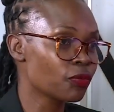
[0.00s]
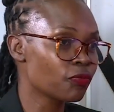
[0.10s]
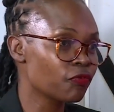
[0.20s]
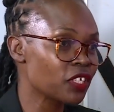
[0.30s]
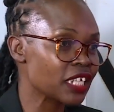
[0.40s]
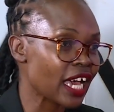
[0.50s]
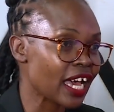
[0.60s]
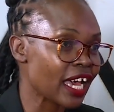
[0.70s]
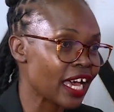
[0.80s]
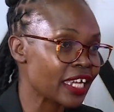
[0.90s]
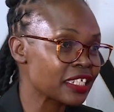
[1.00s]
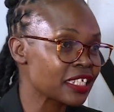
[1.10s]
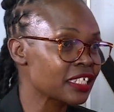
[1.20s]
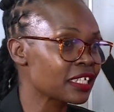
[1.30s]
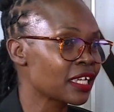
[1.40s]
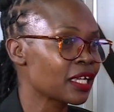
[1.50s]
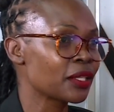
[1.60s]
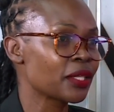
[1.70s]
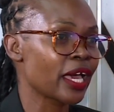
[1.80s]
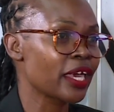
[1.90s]
feet are hurting,
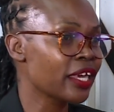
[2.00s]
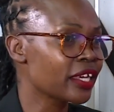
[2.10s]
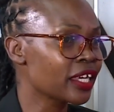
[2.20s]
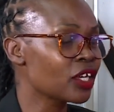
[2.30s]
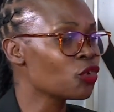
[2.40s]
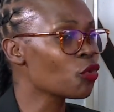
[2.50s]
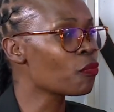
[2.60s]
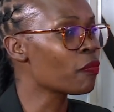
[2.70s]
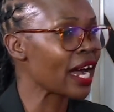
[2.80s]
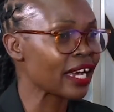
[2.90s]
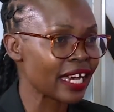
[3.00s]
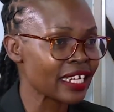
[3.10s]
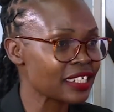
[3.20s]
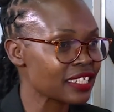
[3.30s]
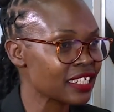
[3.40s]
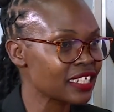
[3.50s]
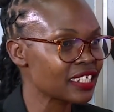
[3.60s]
they're aching, your back can't take it.